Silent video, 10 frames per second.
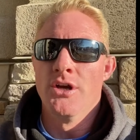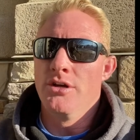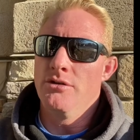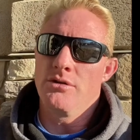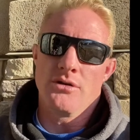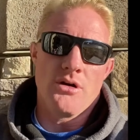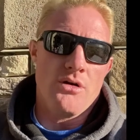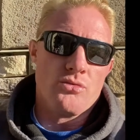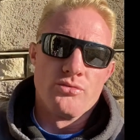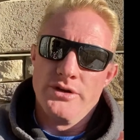You can go
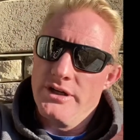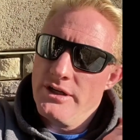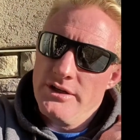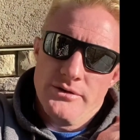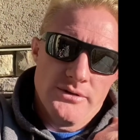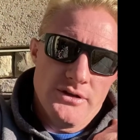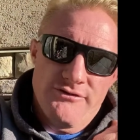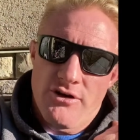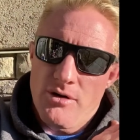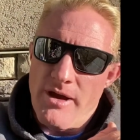really, really
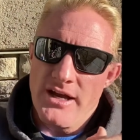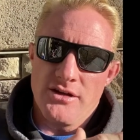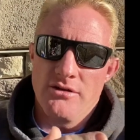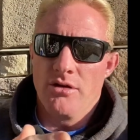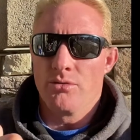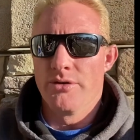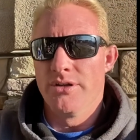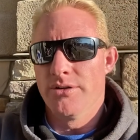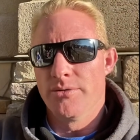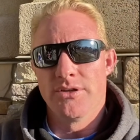far back. You can go
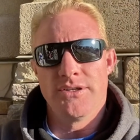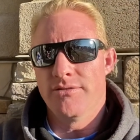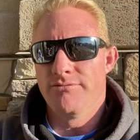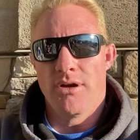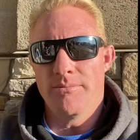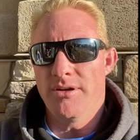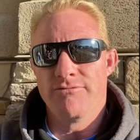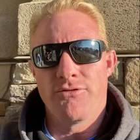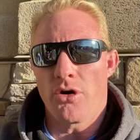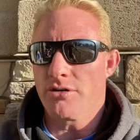really, really,
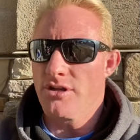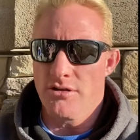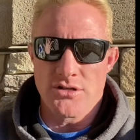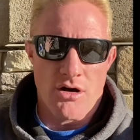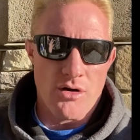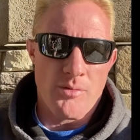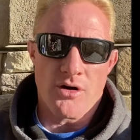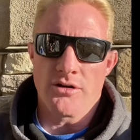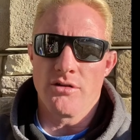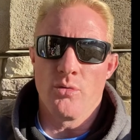far to the tall
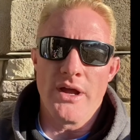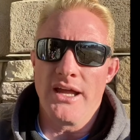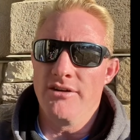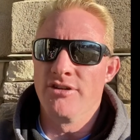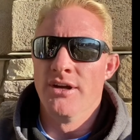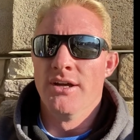part of the wave.